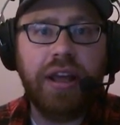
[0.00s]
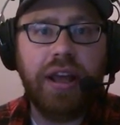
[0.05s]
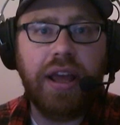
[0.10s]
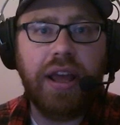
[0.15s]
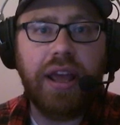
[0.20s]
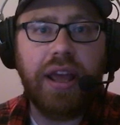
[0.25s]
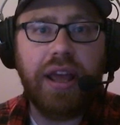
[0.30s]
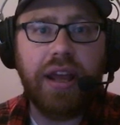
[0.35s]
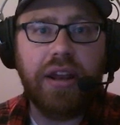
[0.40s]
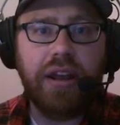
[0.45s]

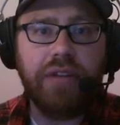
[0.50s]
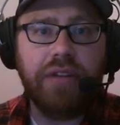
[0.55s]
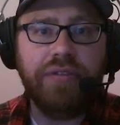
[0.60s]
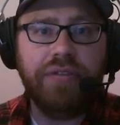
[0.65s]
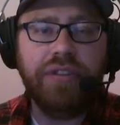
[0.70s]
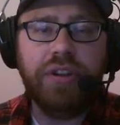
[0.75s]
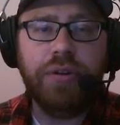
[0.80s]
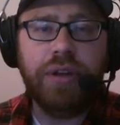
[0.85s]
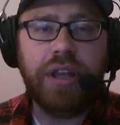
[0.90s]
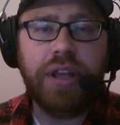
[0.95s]
and a
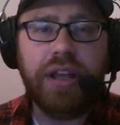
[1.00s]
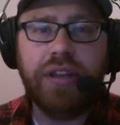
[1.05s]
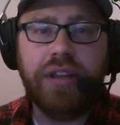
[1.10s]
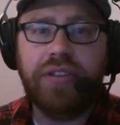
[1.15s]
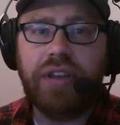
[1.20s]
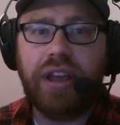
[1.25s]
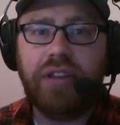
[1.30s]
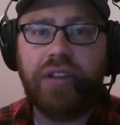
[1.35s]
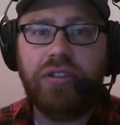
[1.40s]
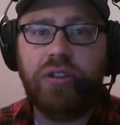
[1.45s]
few hints
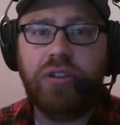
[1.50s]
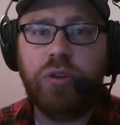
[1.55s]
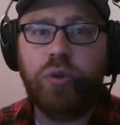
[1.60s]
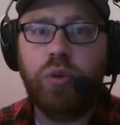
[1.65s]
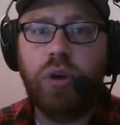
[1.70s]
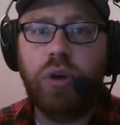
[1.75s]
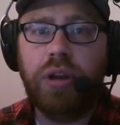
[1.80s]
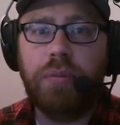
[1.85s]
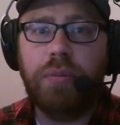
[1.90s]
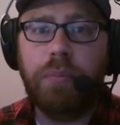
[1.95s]
as to
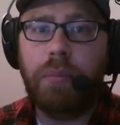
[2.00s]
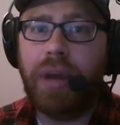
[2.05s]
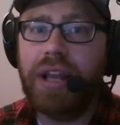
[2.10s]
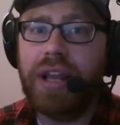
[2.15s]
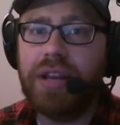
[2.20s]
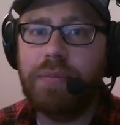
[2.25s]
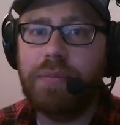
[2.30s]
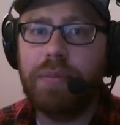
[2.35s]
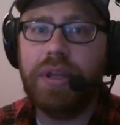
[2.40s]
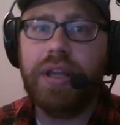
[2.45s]
what
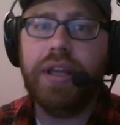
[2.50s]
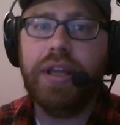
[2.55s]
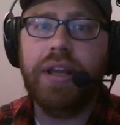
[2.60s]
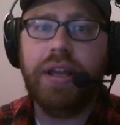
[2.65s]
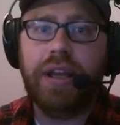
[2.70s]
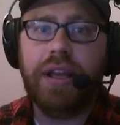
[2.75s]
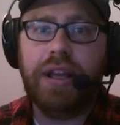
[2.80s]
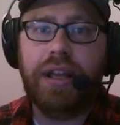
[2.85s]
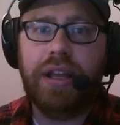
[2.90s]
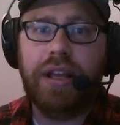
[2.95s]
might be
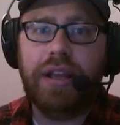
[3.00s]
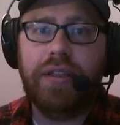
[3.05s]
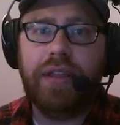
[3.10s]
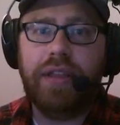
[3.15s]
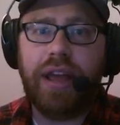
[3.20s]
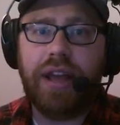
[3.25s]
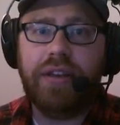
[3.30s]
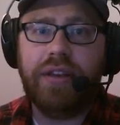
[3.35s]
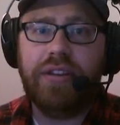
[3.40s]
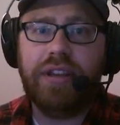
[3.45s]
in
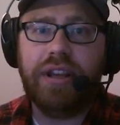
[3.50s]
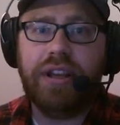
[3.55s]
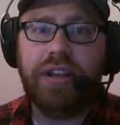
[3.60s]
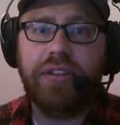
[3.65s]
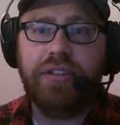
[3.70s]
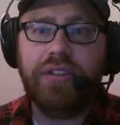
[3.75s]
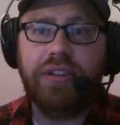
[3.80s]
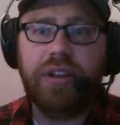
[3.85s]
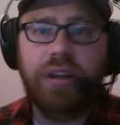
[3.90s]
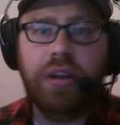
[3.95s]
that
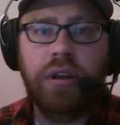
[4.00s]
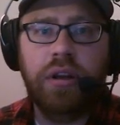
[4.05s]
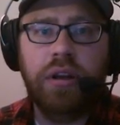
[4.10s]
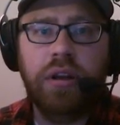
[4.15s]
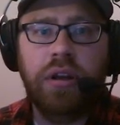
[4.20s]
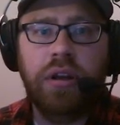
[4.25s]
DLC.